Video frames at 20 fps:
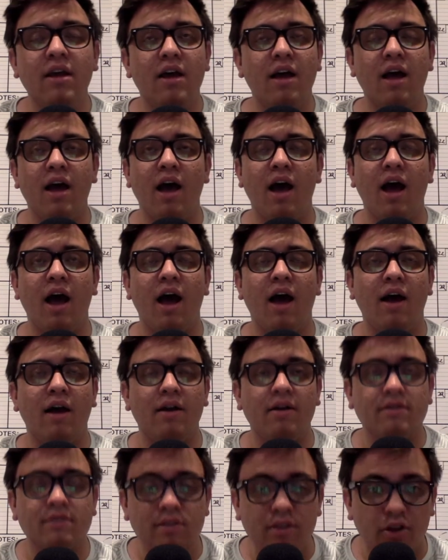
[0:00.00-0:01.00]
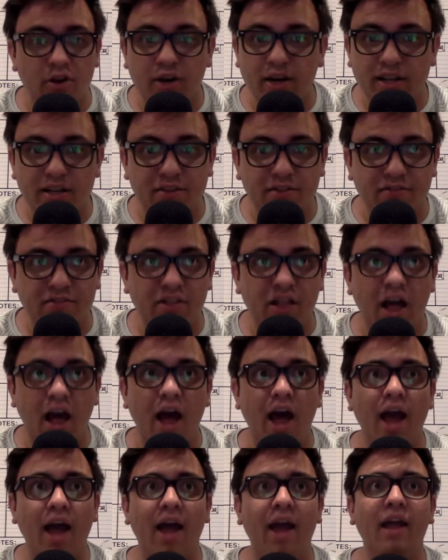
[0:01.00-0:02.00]
Uh, learning to
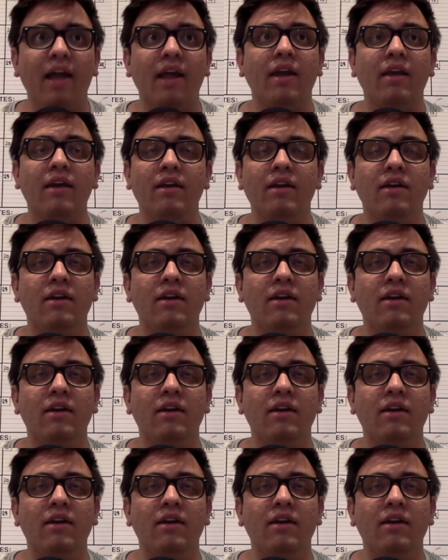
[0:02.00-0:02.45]
fly.